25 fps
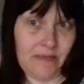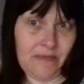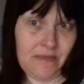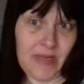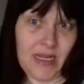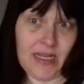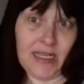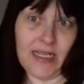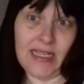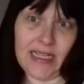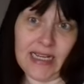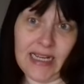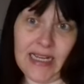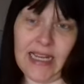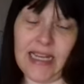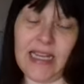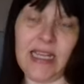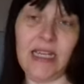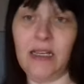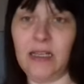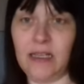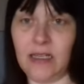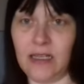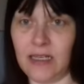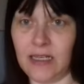Monday
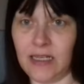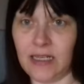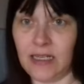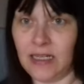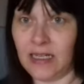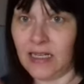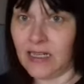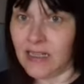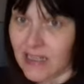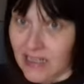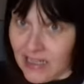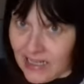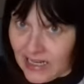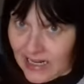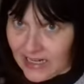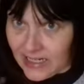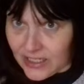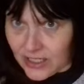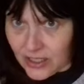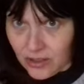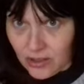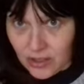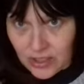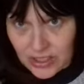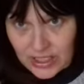
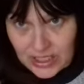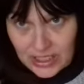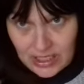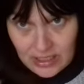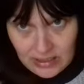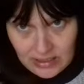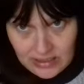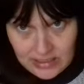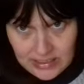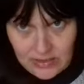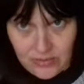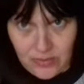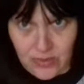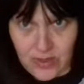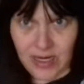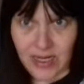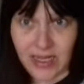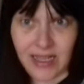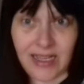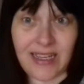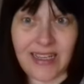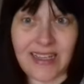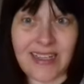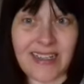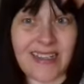has not started
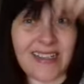well.